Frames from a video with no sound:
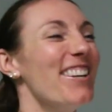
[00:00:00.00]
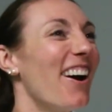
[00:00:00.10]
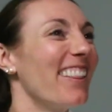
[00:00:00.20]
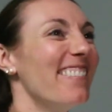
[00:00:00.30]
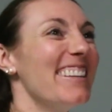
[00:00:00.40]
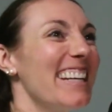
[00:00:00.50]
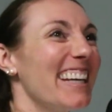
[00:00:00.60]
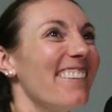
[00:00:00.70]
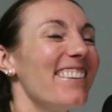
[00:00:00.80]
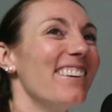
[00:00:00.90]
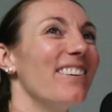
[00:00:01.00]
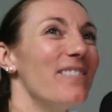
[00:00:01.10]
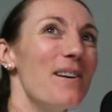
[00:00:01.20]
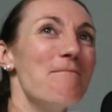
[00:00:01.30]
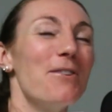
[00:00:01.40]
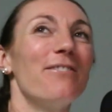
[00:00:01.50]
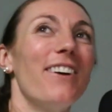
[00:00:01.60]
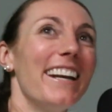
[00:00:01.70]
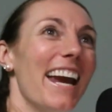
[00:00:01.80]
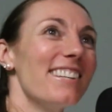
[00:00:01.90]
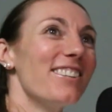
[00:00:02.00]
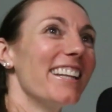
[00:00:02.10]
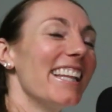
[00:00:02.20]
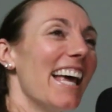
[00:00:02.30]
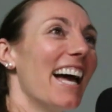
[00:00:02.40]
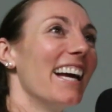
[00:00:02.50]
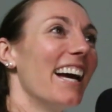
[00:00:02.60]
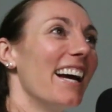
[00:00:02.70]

No, let me give you a more fun answer than that.